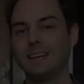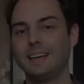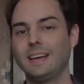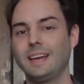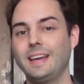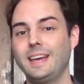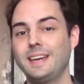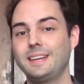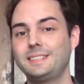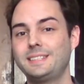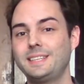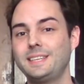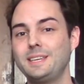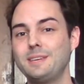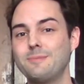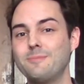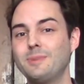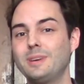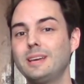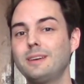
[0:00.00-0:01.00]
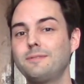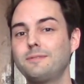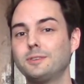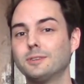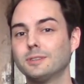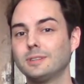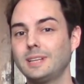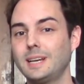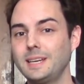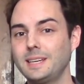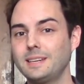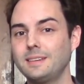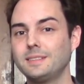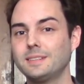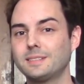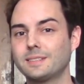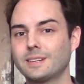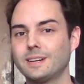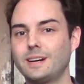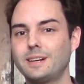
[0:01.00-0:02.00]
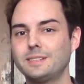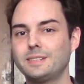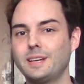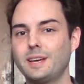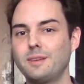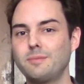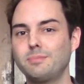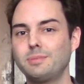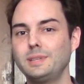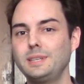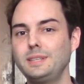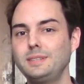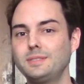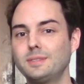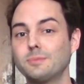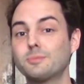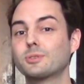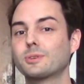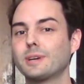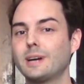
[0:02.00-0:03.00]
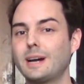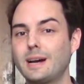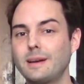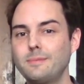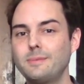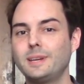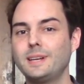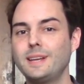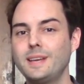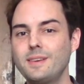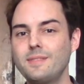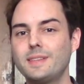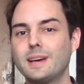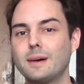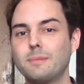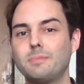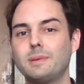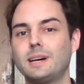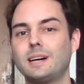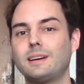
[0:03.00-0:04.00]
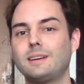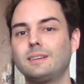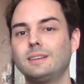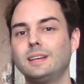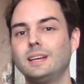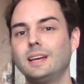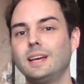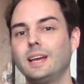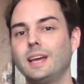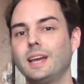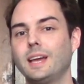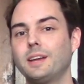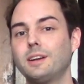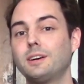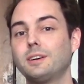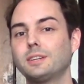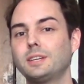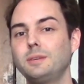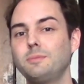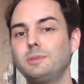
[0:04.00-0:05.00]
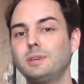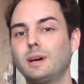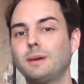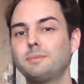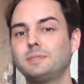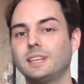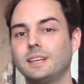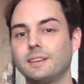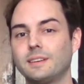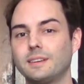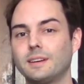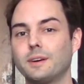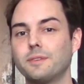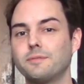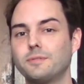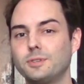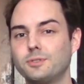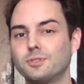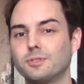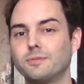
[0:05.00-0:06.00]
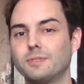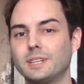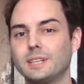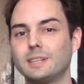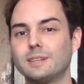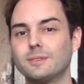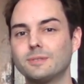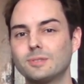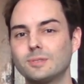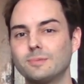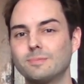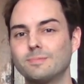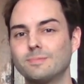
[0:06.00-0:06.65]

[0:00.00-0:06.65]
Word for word: Hey team, if you're liking this content, please subscribe and hit that bell, and I'll keep you updated on future videos.